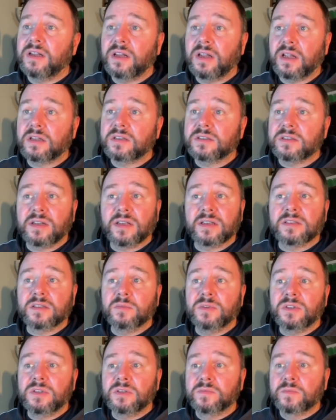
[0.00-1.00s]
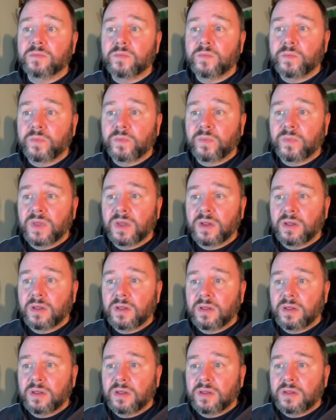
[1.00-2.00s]
hexadecimal?
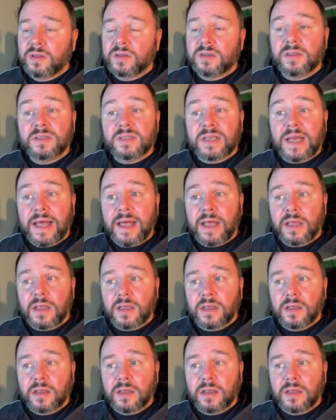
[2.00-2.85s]
It's A.